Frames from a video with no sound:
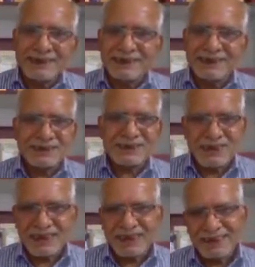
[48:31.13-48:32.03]
And the
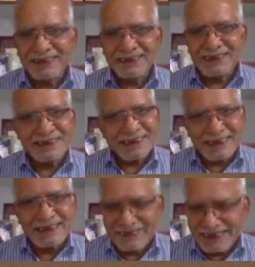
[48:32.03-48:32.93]
storyline is
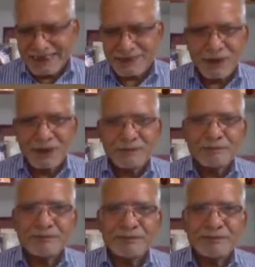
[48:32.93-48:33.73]
really very small.